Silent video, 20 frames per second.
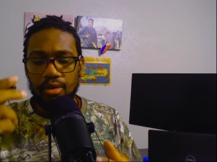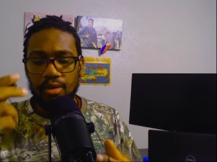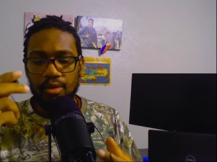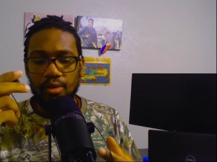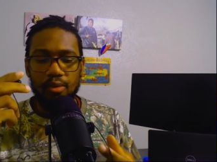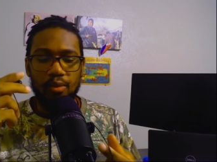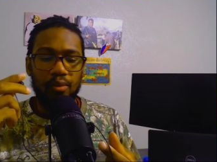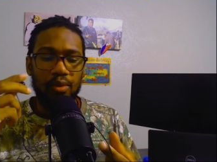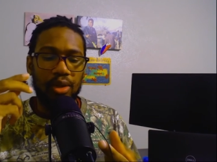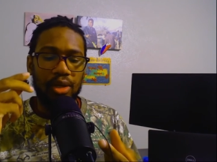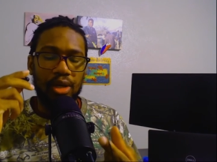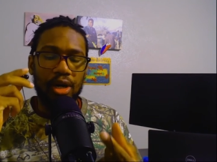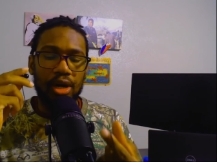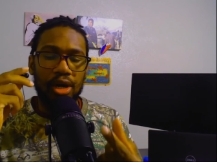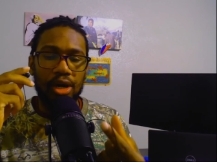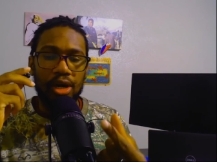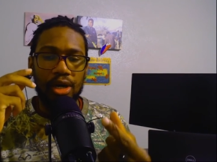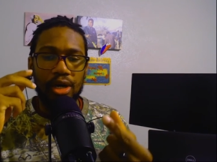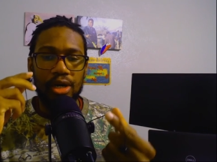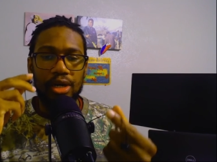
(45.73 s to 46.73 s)
We
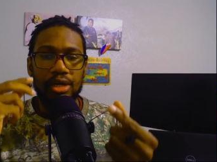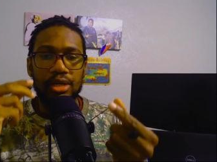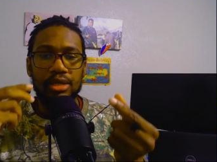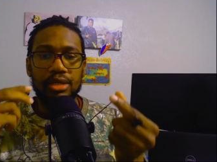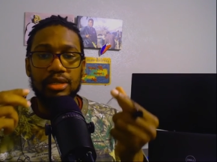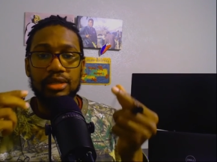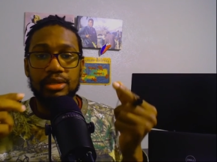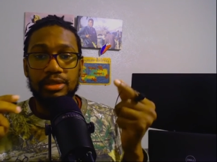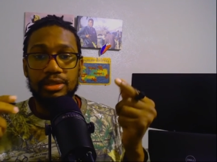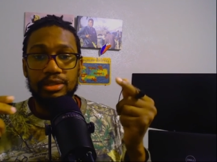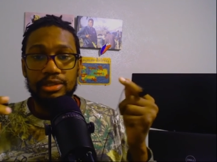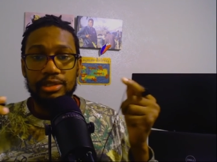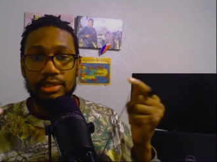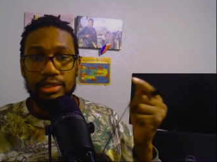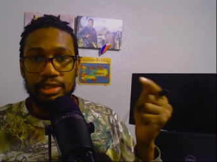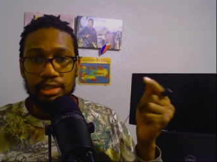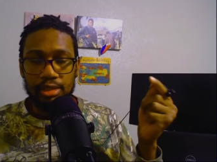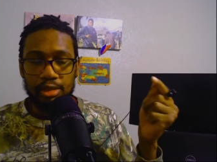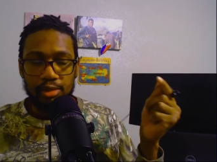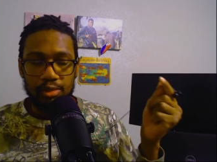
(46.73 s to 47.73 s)
are
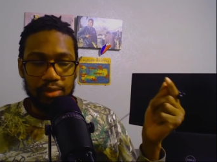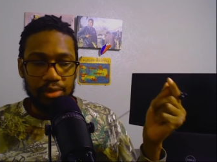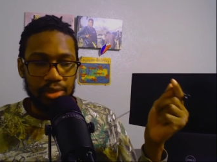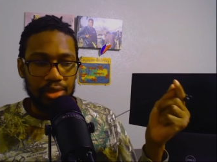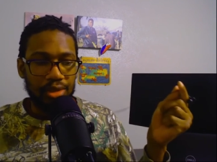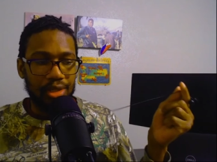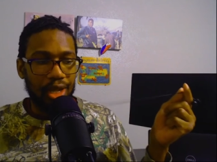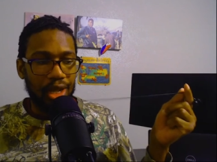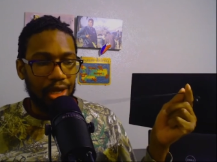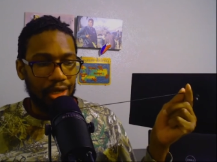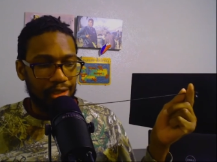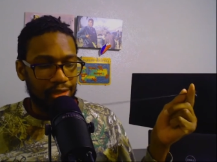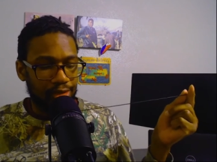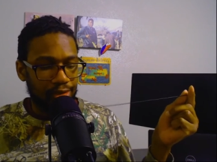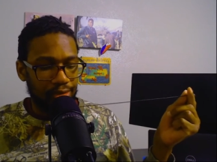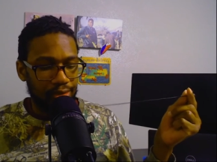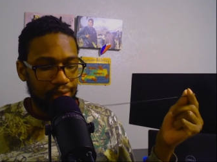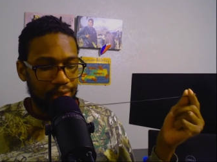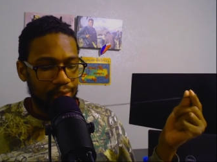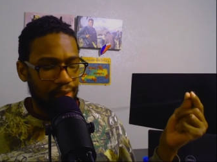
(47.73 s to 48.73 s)
continuing
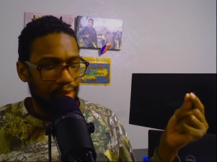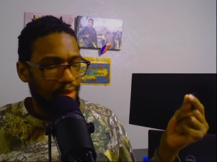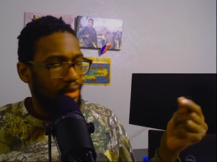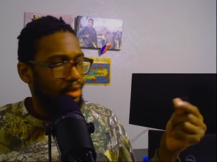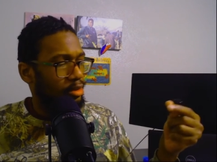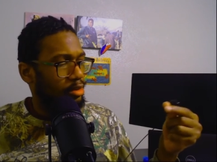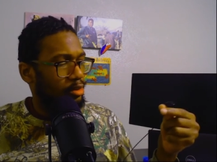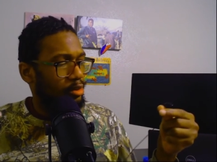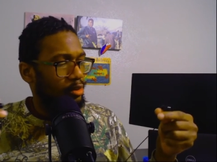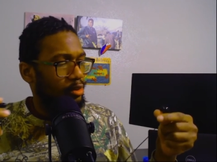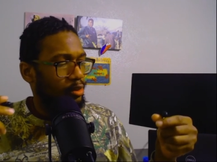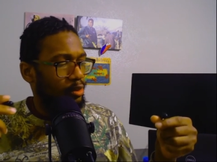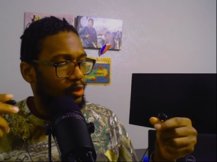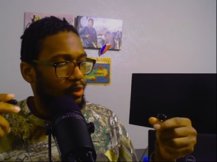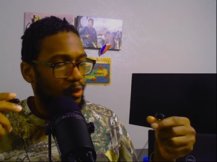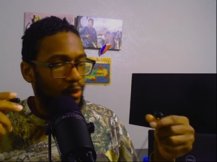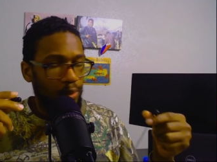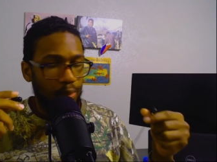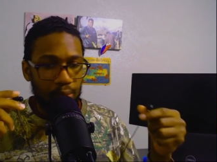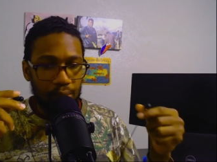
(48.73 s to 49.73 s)
actually
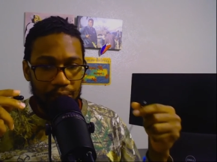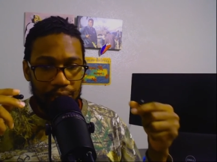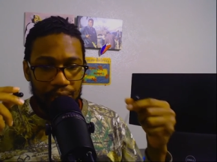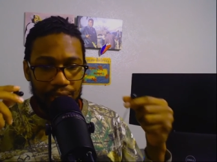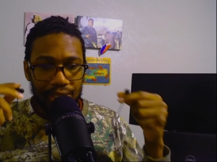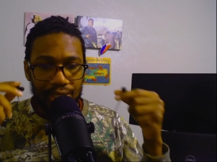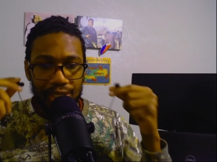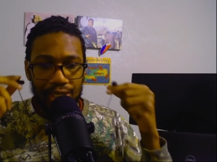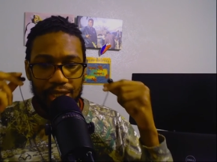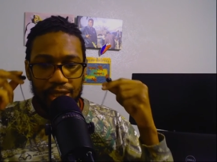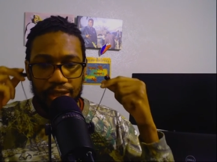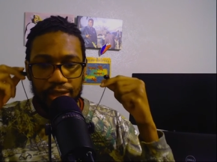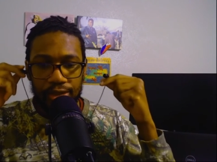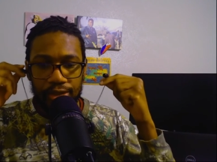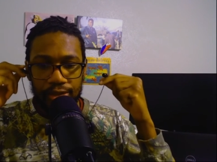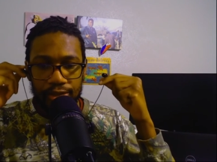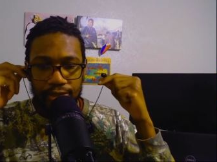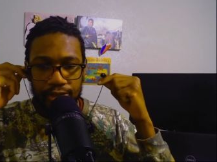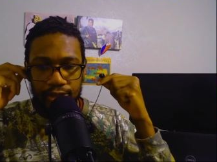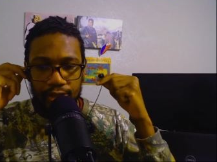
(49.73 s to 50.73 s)
with
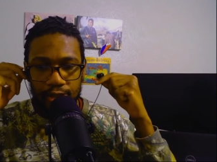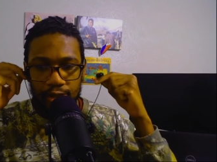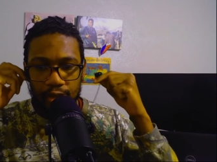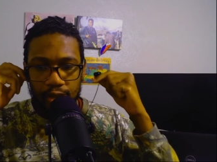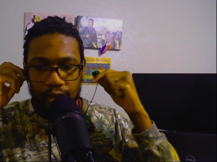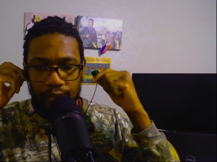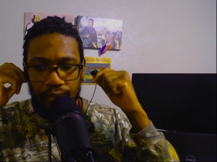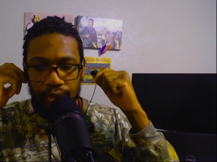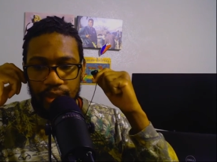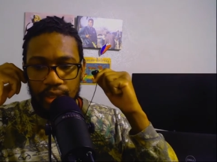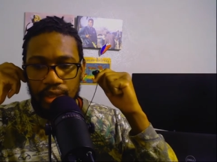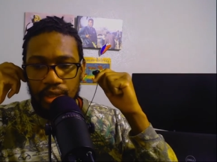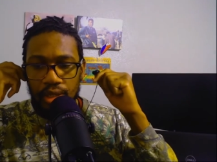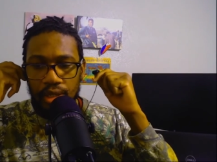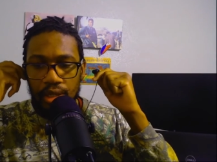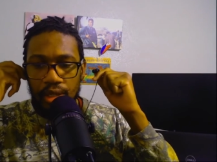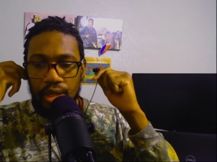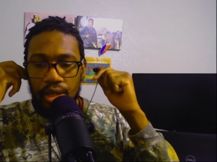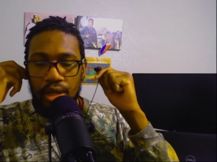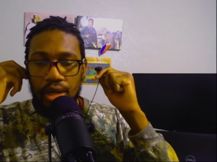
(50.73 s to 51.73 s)
the story
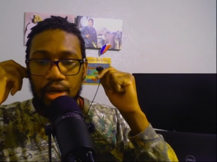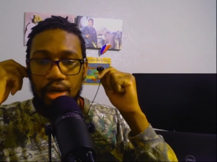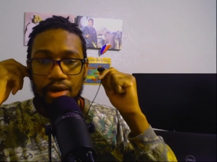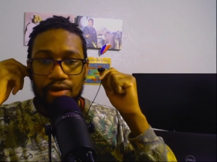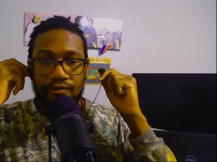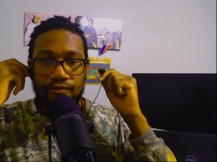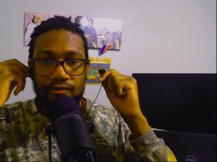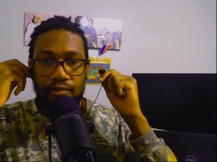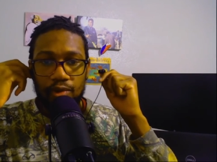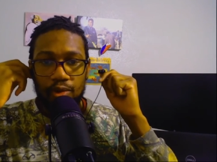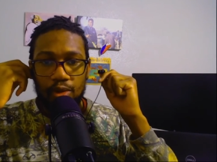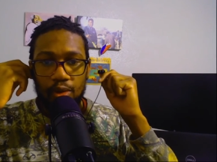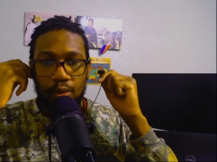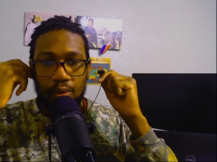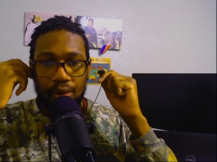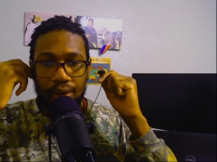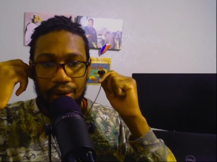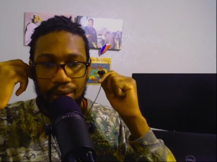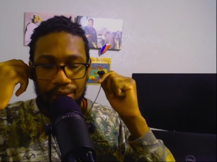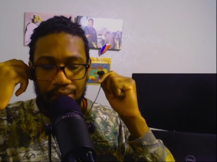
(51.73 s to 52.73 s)
of
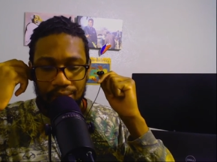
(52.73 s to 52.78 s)
Noah.